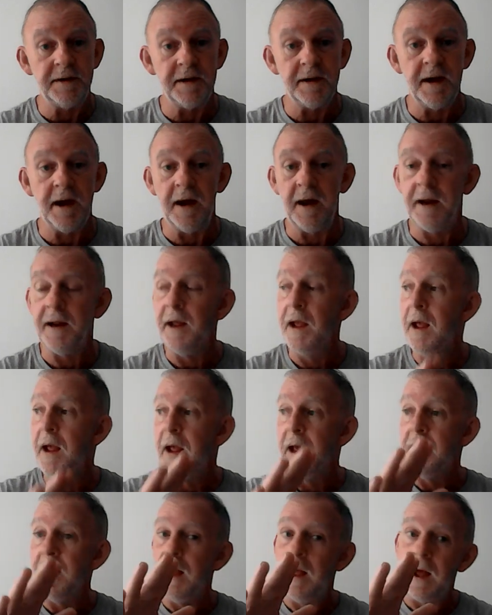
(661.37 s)
today.
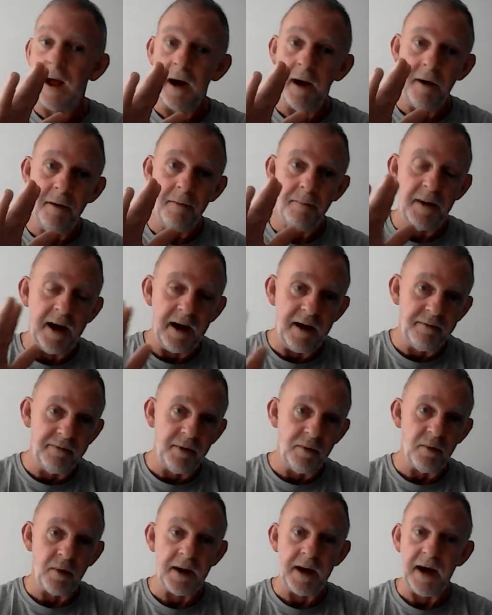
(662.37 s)
I hope
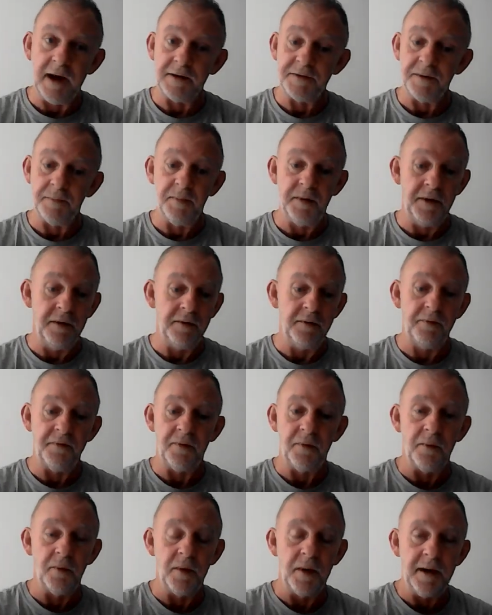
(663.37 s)
everyone has a
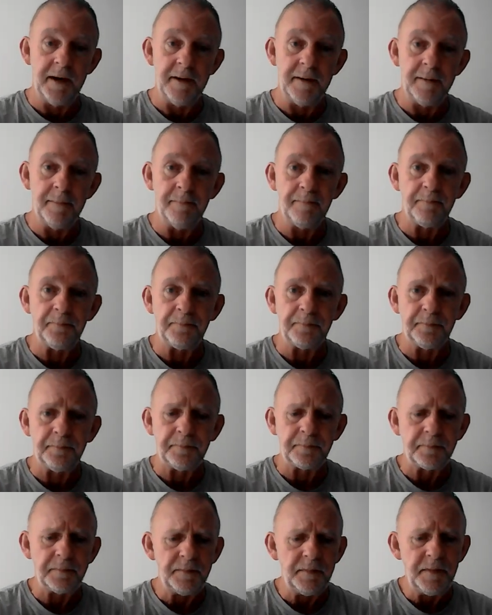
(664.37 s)
beautiful week.
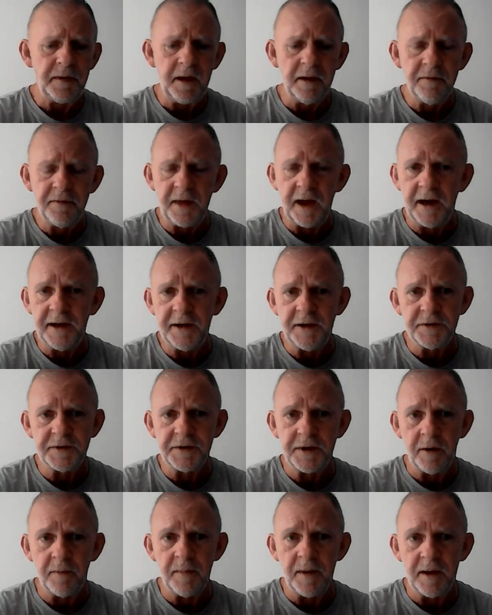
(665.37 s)
Thank you
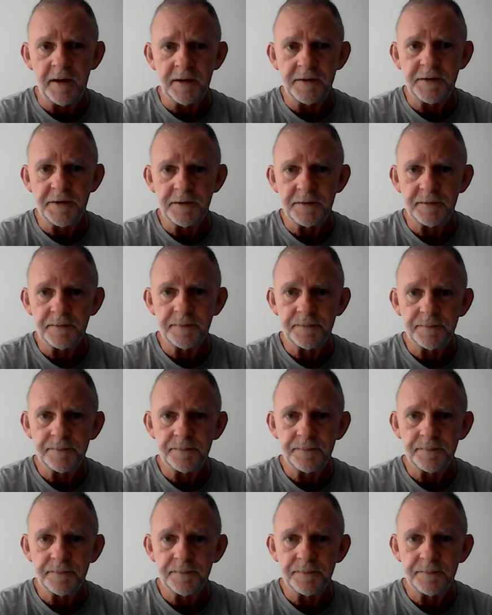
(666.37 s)
so much.